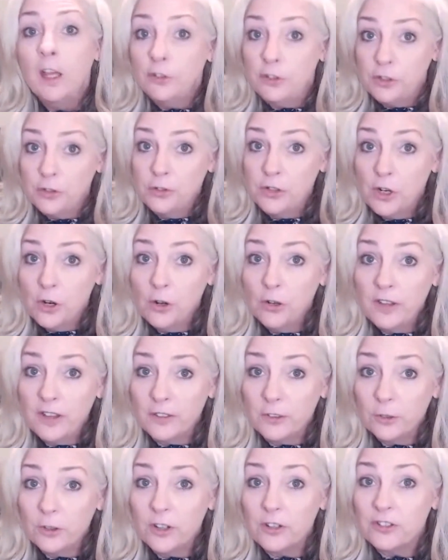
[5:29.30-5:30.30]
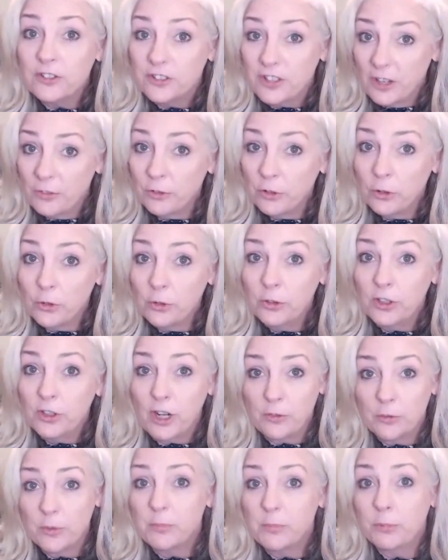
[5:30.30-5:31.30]
Do you know that there are several
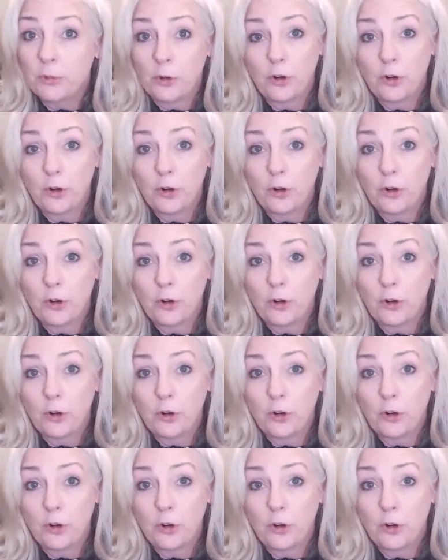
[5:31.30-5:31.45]
government